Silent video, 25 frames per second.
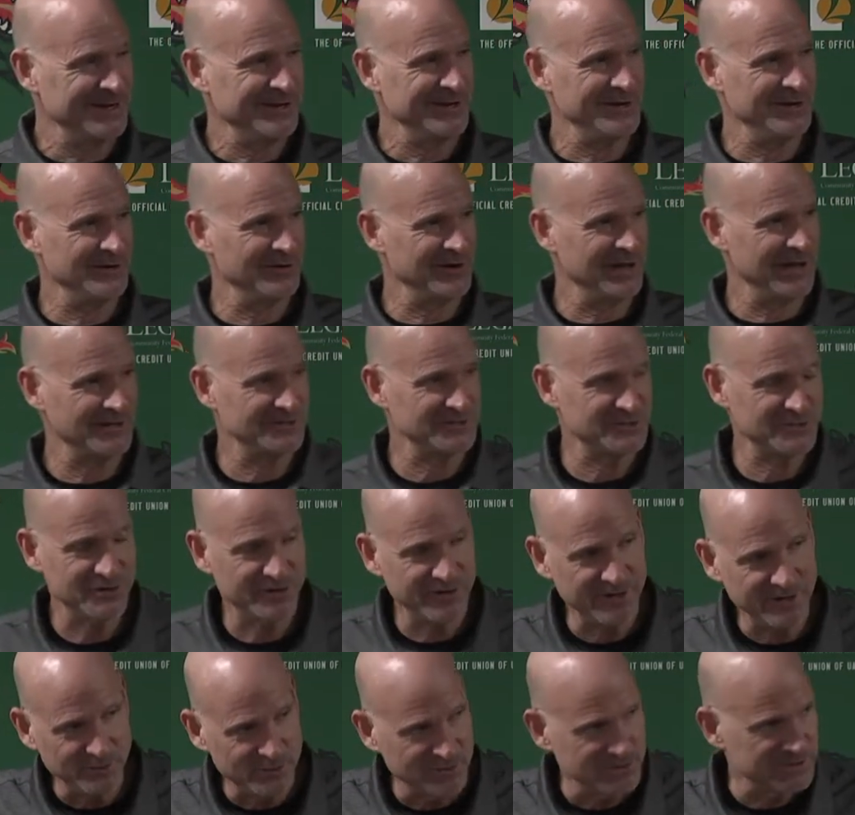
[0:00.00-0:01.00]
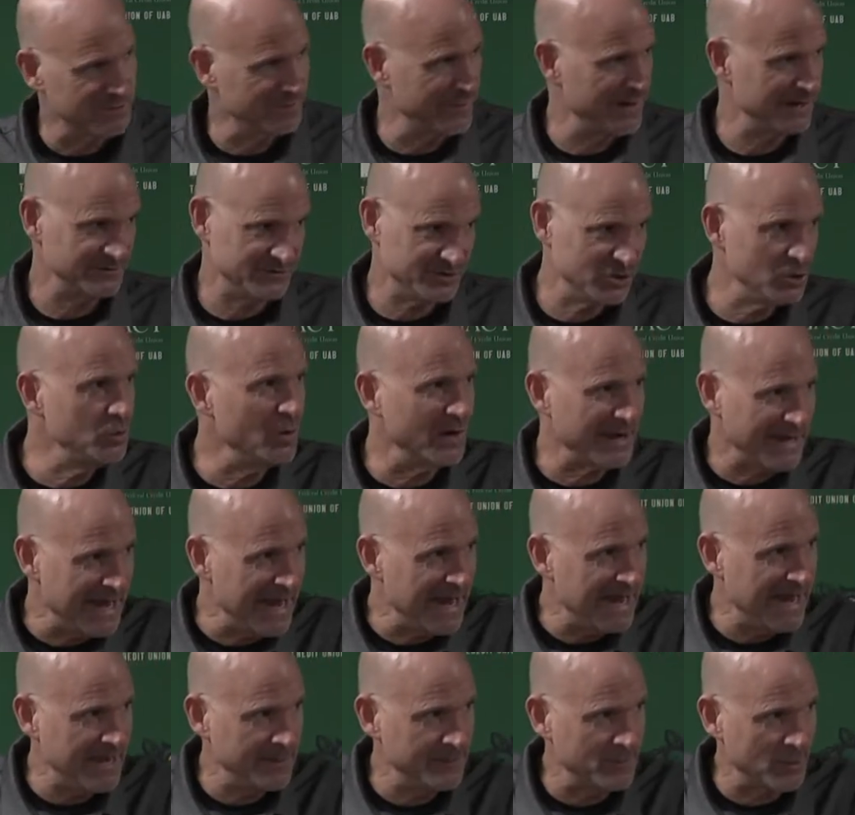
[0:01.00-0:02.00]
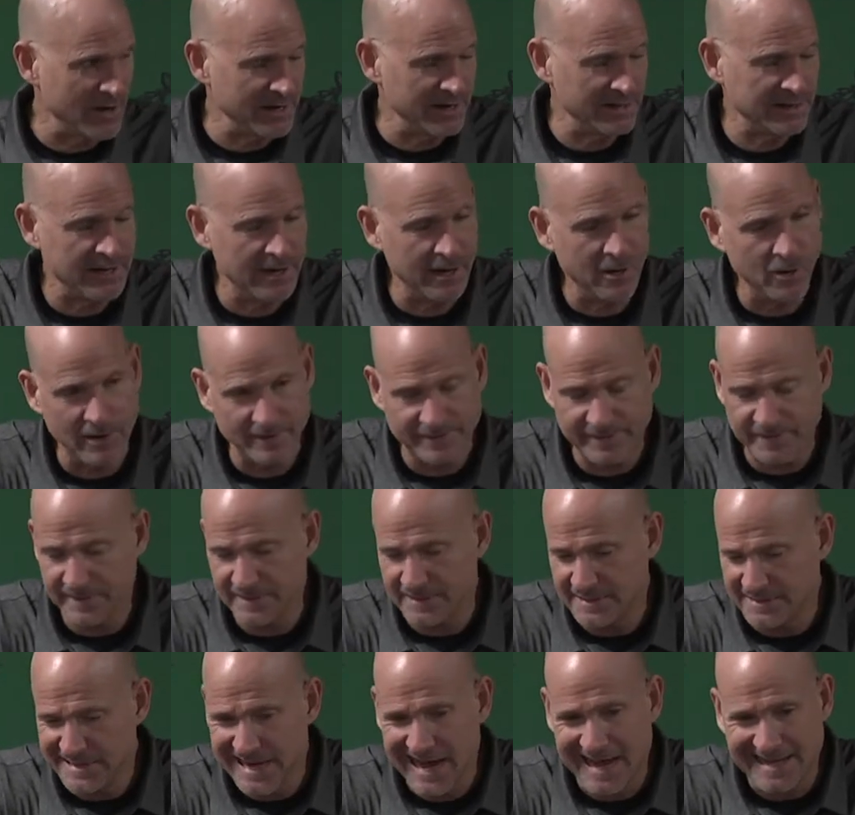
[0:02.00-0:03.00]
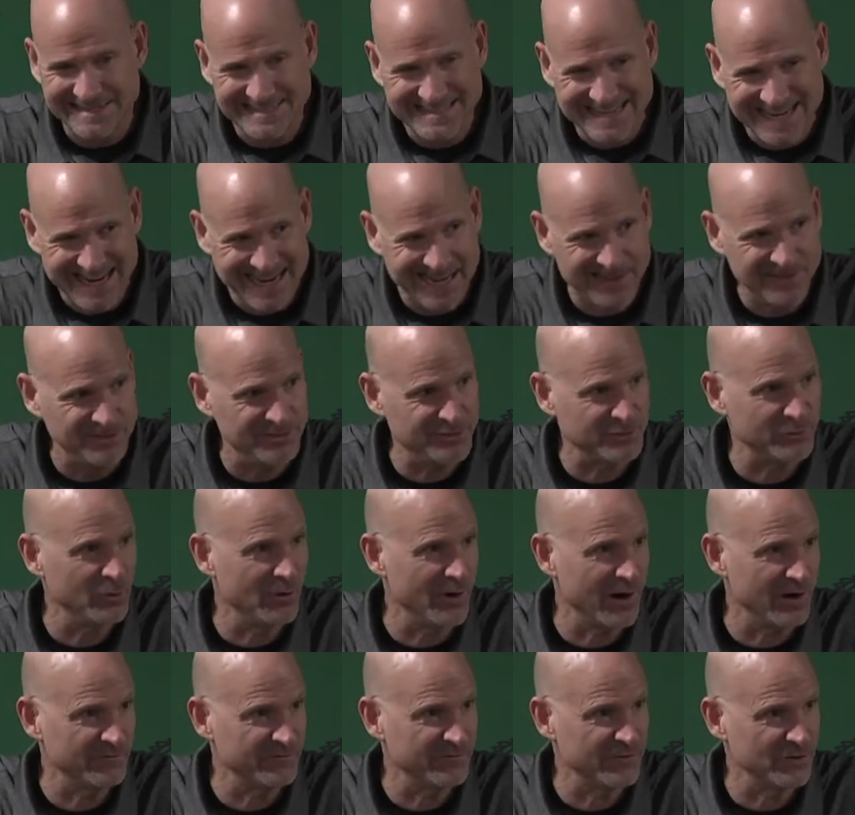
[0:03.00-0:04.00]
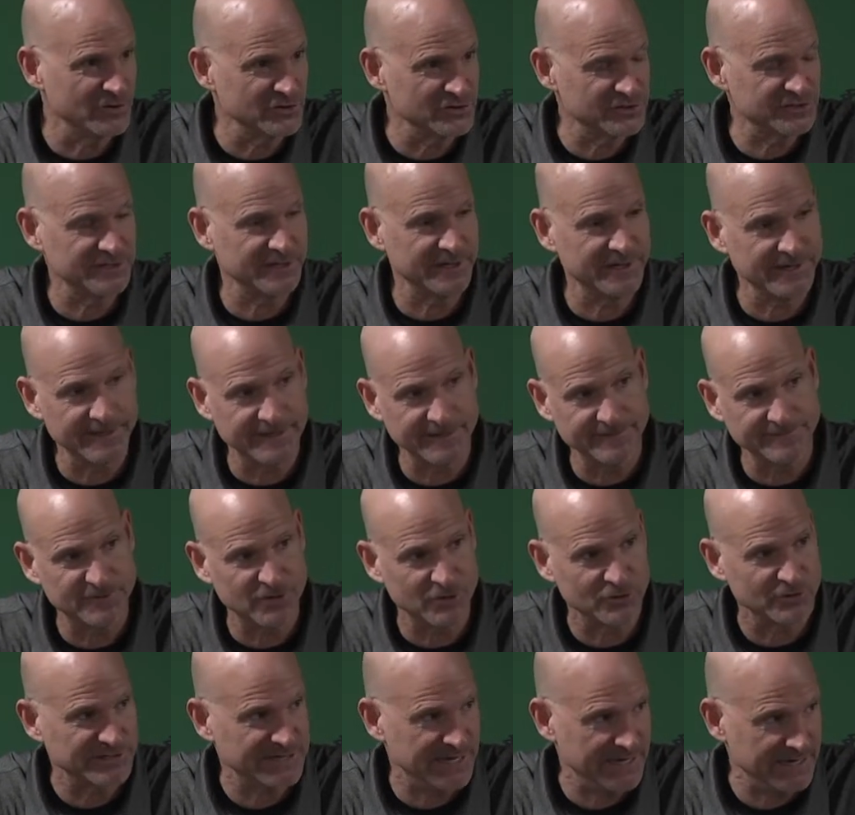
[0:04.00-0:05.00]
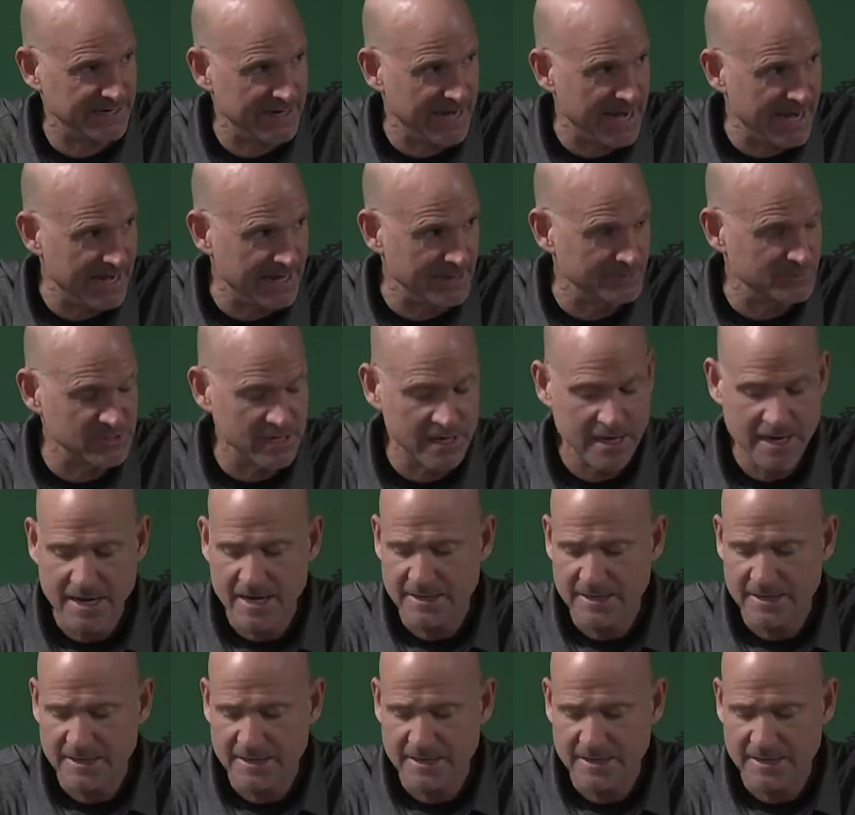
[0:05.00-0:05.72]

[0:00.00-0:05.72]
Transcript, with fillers: You know, last year he was at about two a game. Right now, I think he's got 10 through our first uh, 13 games.